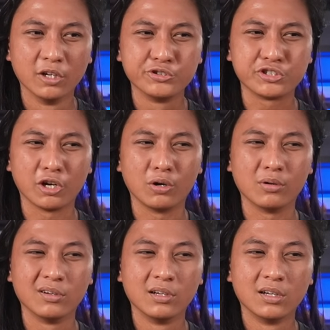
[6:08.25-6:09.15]

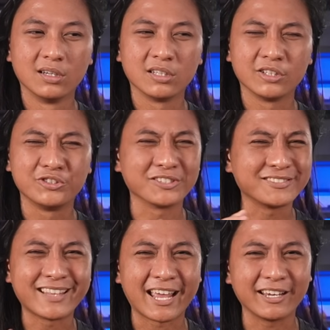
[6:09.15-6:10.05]
so
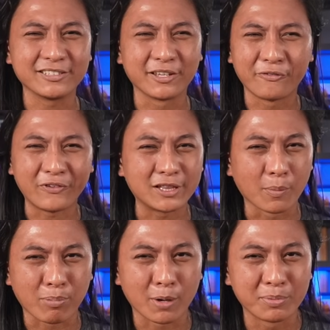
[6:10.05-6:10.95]
doesn't that defeat
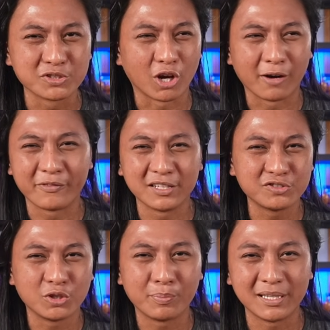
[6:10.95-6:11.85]
the purpose of this
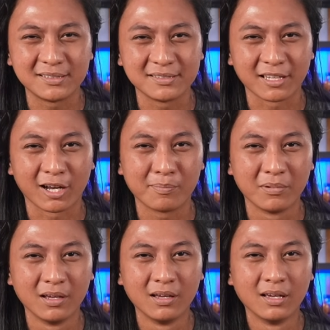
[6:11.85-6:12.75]
2PC setup?